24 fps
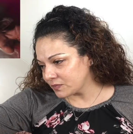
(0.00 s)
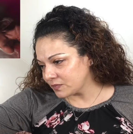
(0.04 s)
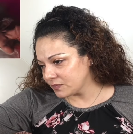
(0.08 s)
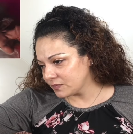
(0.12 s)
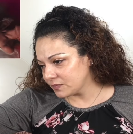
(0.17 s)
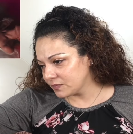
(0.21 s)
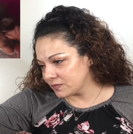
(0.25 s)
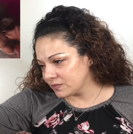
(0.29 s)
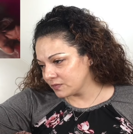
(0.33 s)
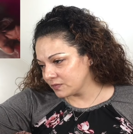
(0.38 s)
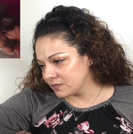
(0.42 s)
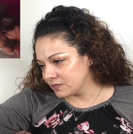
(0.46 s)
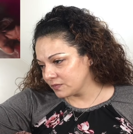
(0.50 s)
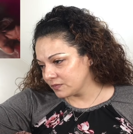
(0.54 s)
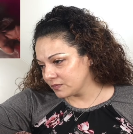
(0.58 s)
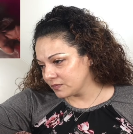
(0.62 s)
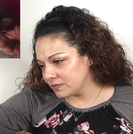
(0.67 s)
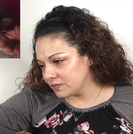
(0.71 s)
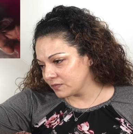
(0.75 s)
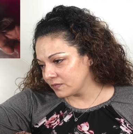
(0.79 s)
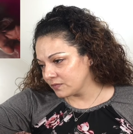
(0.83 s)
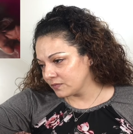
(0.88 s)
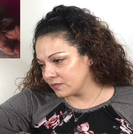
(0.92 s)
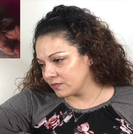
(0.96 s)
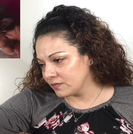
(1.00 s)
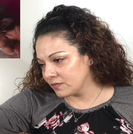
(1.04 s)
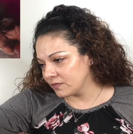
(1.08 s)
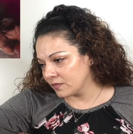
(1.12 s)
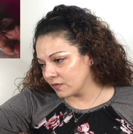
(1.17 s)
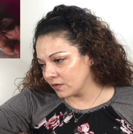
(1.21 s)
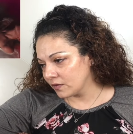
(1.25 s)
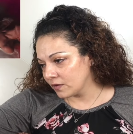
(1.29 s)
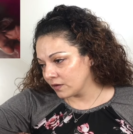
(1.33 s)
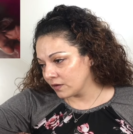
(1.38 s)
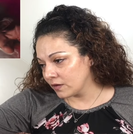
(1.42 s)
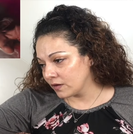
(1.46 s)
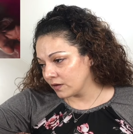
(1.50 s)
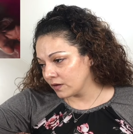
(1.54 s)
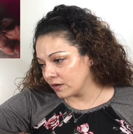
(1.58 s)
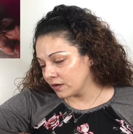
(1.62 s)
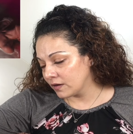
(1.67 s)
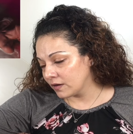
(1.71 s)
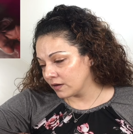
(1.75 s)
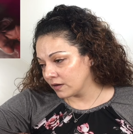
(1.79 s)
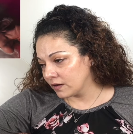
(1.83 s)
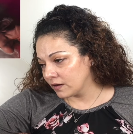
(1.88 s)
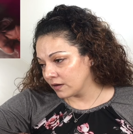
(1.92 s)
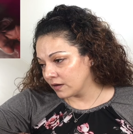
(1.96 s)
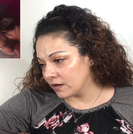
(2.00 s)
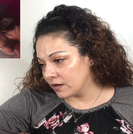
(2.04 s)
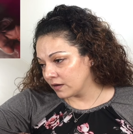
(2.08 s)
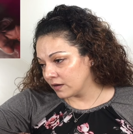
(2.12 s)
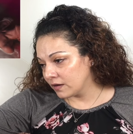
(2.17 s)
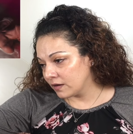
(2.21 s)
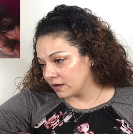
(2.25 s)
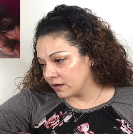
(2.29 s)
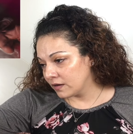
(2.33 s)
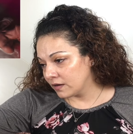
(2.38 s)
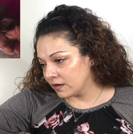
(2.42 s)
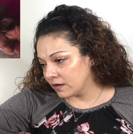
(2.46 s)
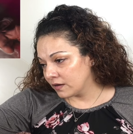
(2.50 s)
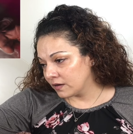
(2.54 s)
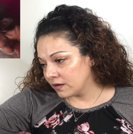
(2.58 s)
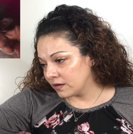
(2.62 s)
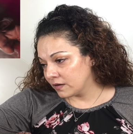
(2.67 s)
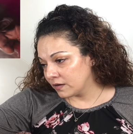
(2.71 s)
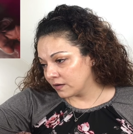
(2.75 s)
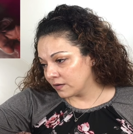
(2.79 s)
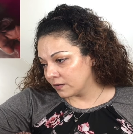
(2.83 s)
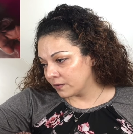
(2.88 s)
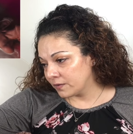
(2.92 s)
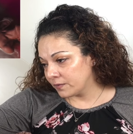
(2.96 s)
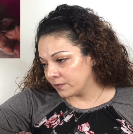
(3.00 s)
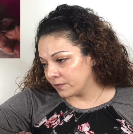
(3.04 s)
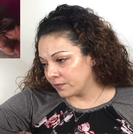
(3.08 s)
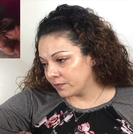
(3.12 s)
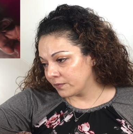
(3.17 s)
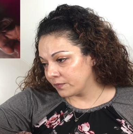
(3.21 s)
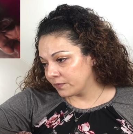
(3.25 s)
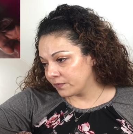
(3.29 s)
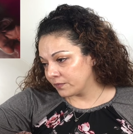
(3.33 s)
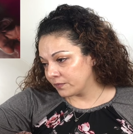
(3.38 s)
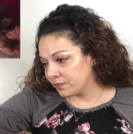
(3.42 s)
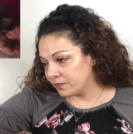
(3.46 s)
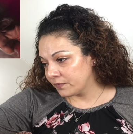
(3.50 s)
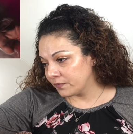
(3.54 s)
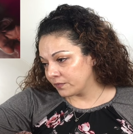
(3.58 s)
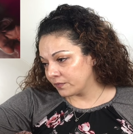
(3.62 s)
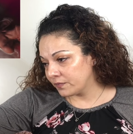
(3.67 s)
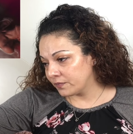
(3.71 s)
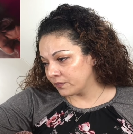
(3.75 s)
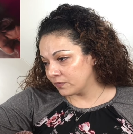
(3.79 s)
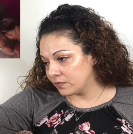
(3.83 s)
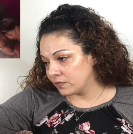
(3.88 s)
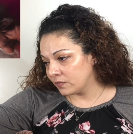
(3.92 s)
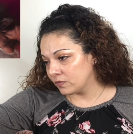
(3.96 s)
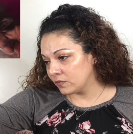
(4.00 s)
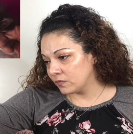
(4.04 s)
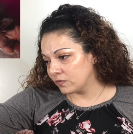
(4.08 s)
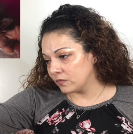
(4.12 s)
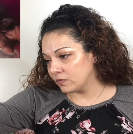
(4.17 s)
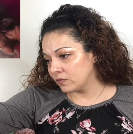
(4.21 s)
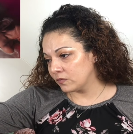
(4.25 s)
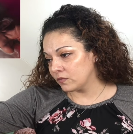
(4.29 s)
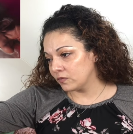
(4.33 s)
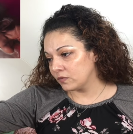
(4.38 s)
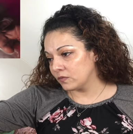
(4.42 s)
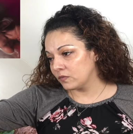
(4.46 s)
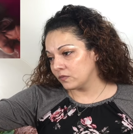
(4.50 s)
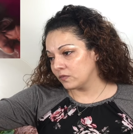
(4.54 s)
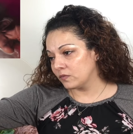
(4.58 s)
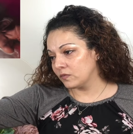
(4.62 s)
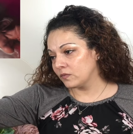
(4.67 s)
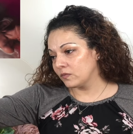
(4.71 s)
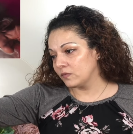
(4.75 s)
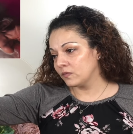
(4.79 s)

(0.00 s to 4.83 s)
(silence)